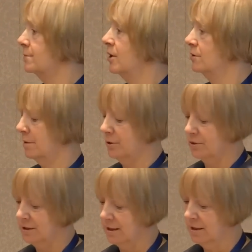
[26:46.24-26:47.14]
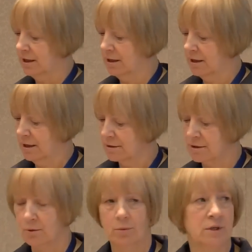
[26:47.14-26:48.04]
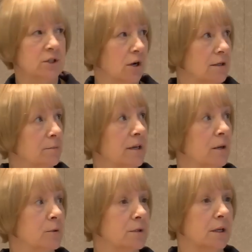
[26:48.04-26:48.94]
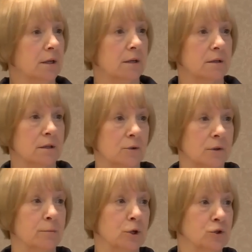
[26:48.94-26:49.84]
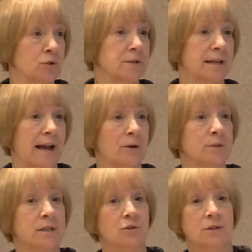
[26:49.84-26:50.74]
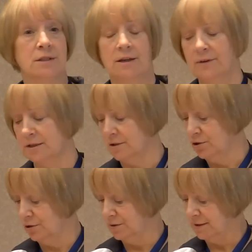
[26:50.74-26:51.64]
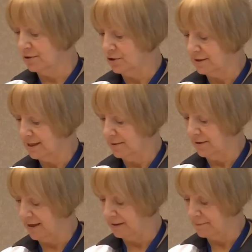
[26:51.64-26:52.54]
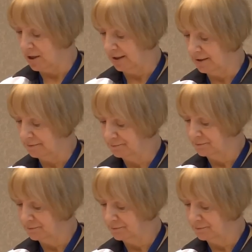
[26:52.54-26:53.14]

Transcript: small community. So when we talk about, you know, the mergers, the acquisitions, divestitures, it's just keep that in mind.